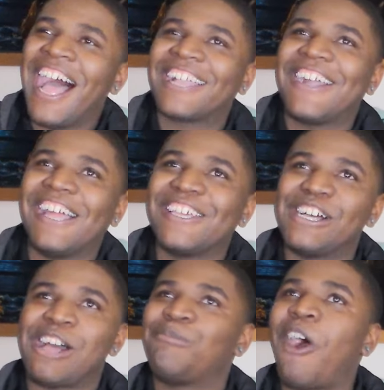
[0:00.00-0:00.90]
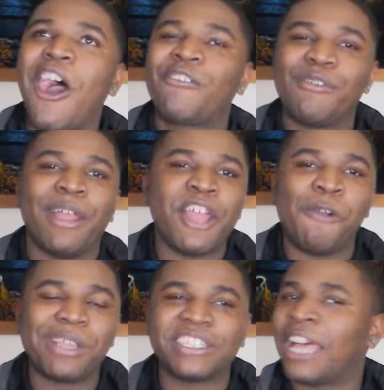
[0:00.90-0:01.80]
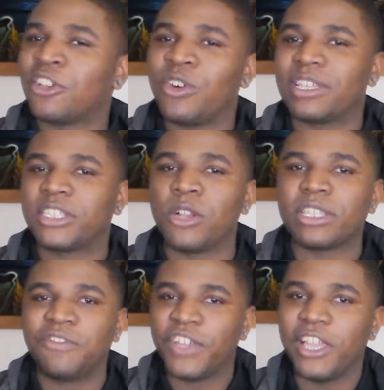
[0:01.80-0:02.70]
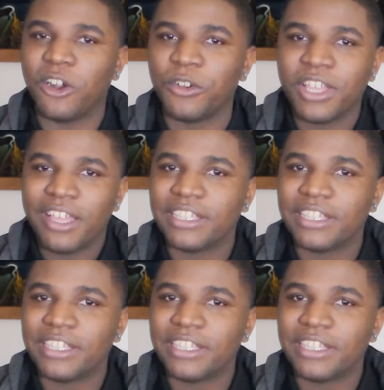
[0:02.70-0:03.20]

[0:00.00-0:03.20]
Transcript: I kind of, I'm awkward right now because I don't know how to start this video.